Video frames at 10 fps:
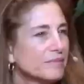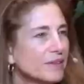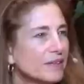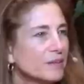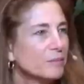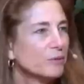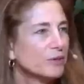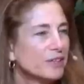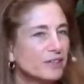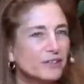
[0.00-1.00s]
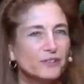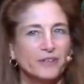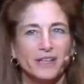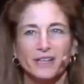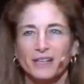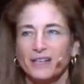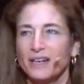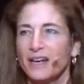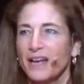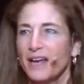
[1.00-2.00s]
And he boarded a
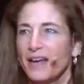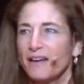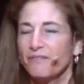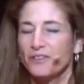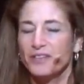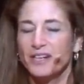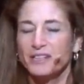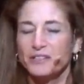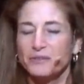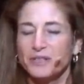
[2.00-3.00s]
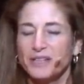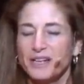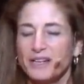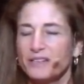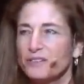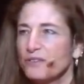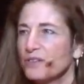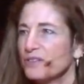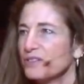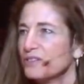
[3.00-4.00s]
train. And for the next three days
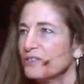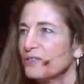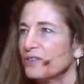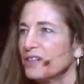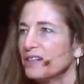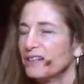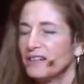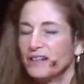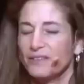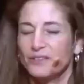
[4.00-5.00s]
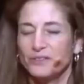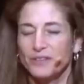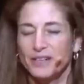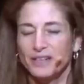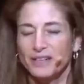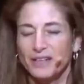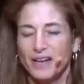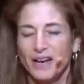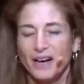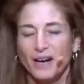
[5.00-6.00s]
during this journey on the train,
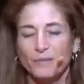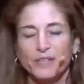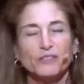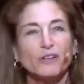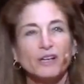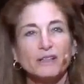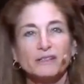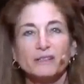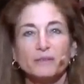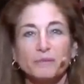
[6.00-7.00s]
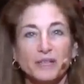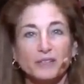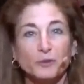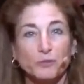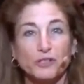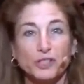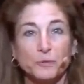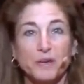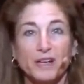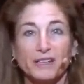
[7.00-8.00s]
um, he tried to pick the
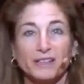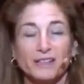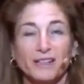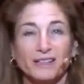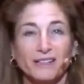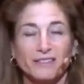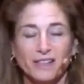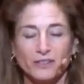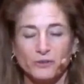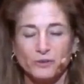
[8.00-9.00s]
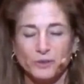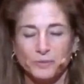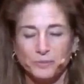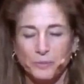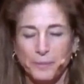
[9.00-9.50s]
merchant's pocket and get that jewel.